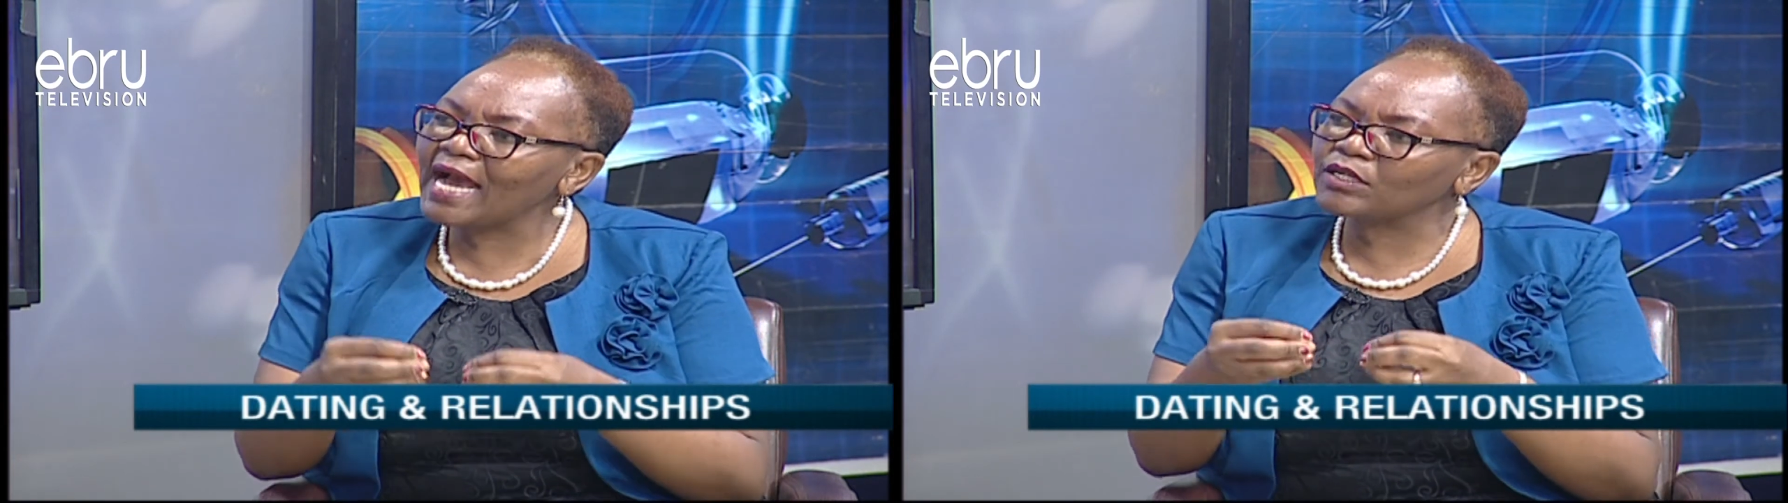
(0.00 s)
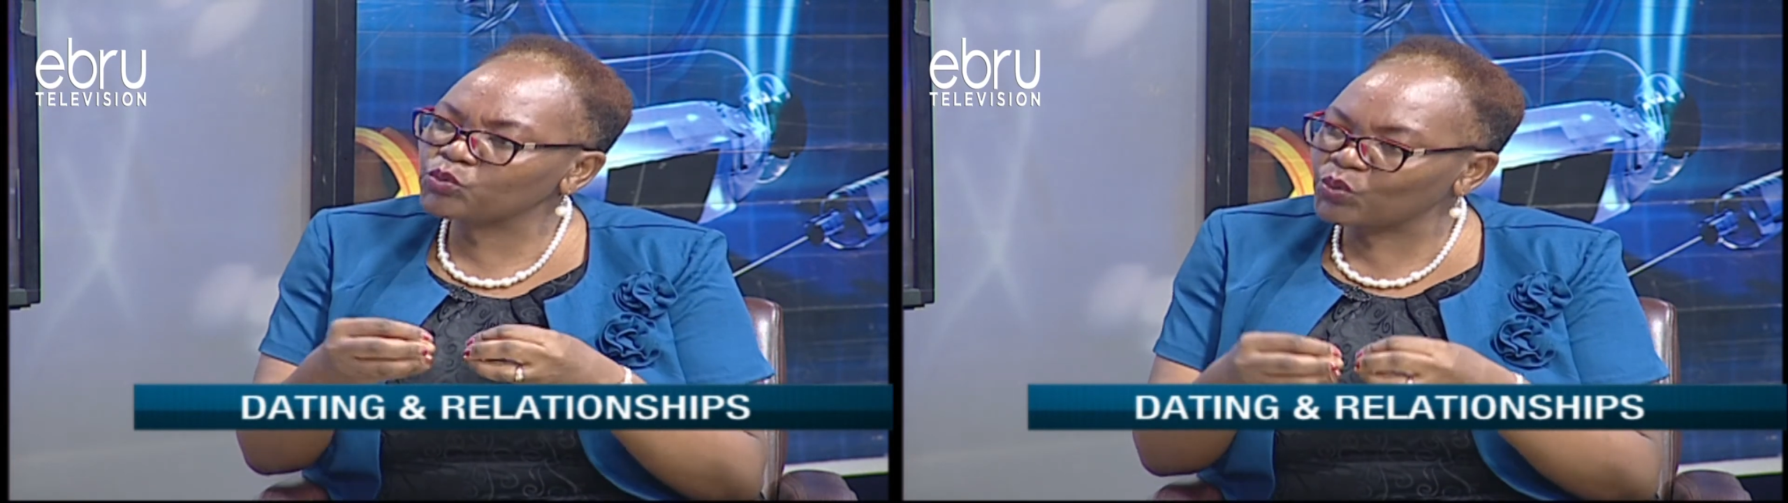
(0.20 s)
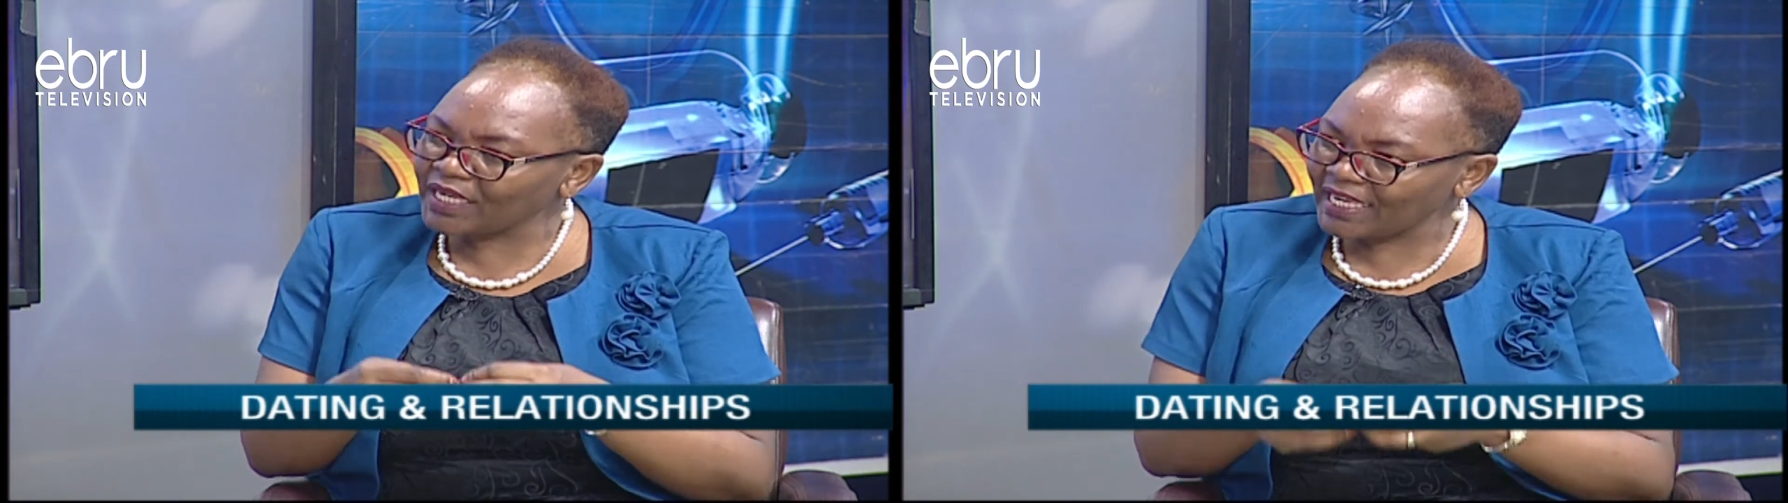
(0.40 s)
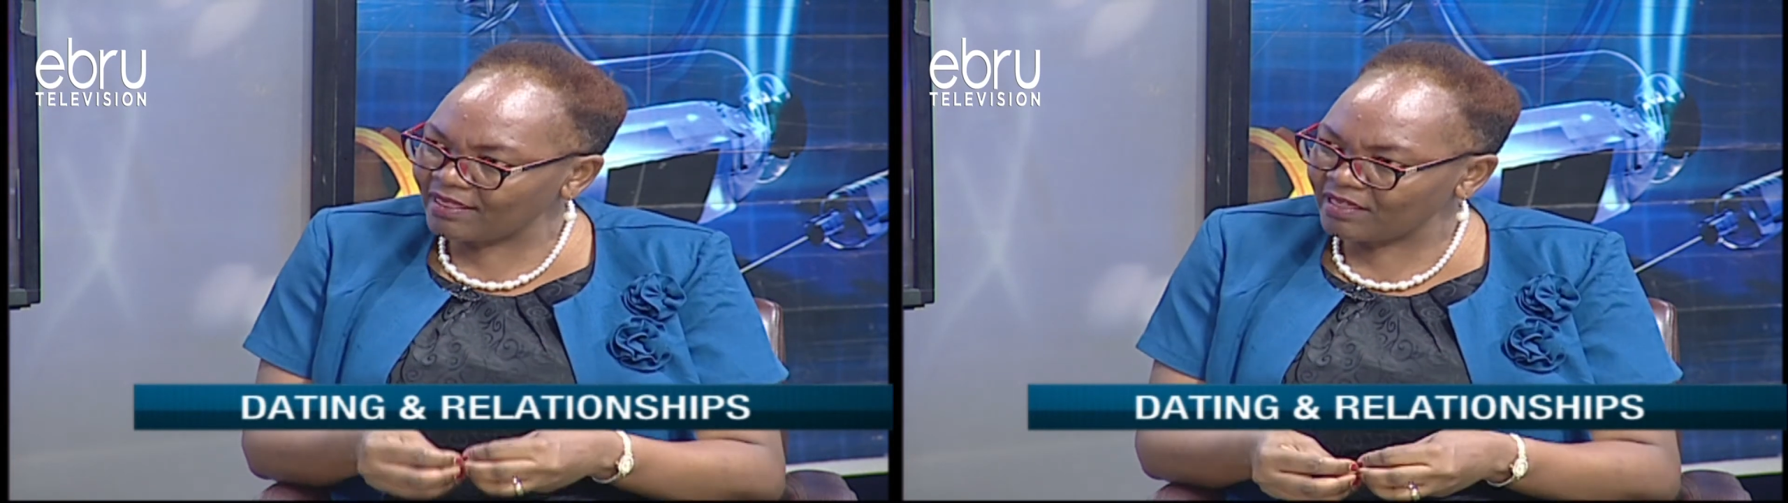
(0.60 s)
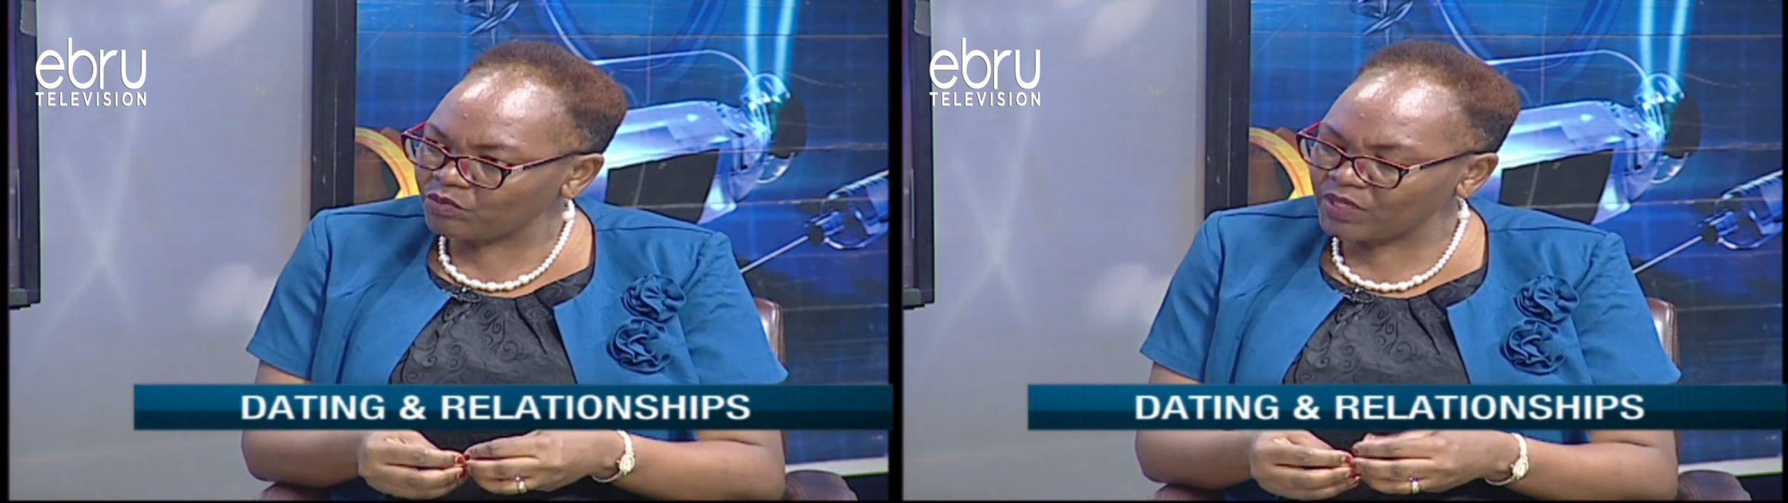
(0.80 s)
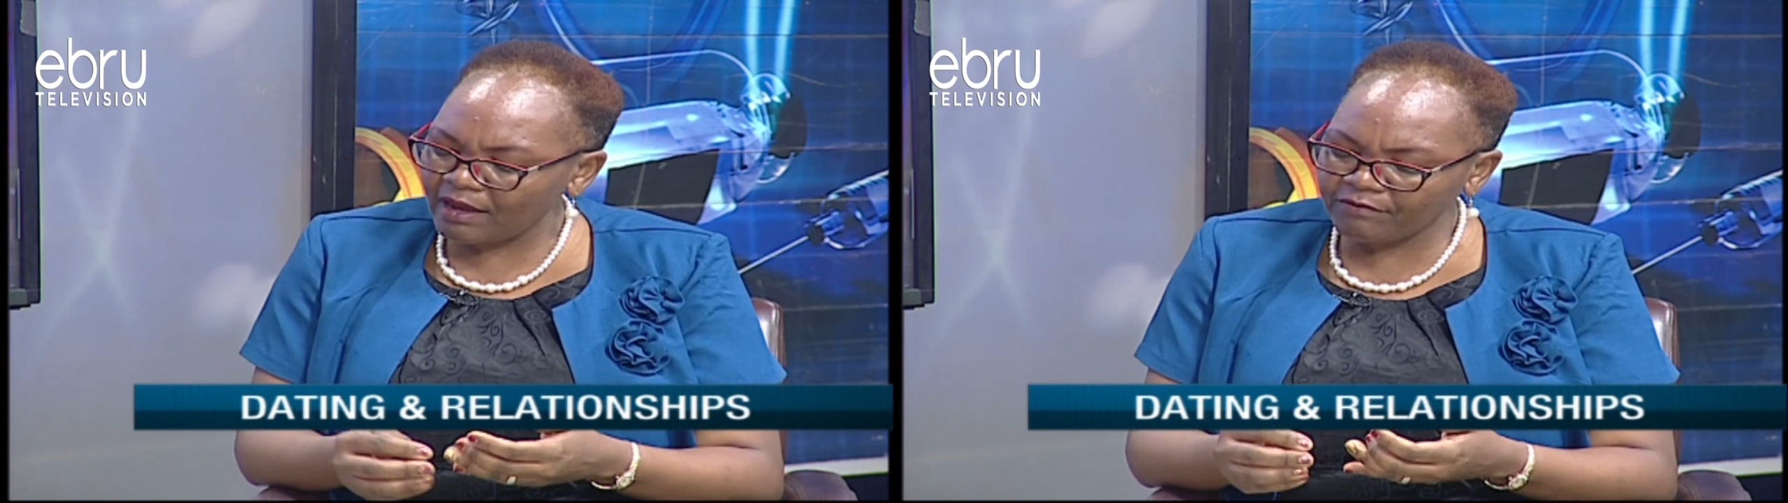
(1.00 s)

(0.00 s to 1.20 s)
are together. We have